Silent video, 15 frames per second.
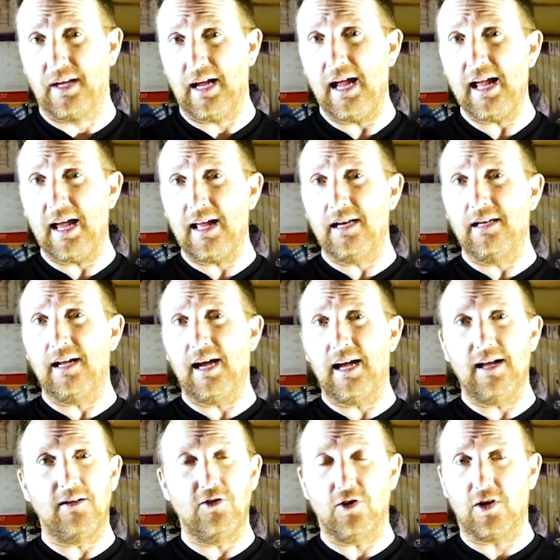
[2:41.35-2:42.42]

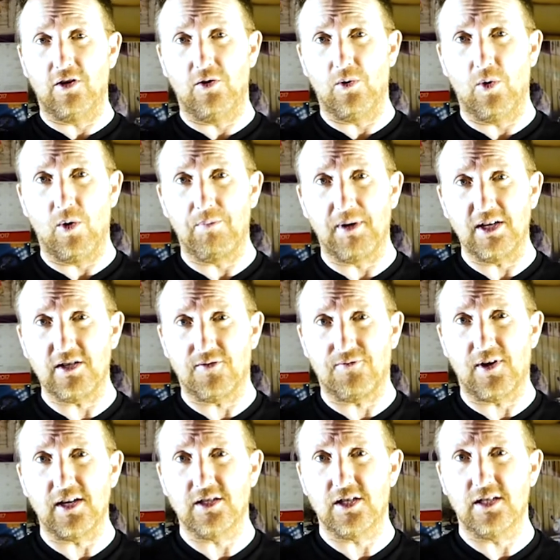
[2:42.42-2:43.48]
And you can do a whole bunch of
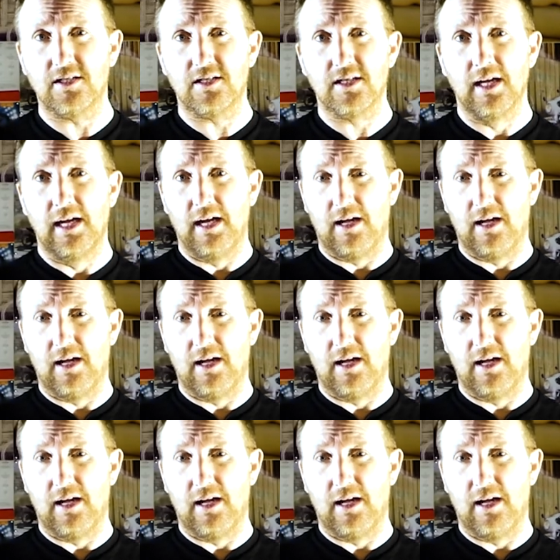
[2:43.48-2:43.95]
functions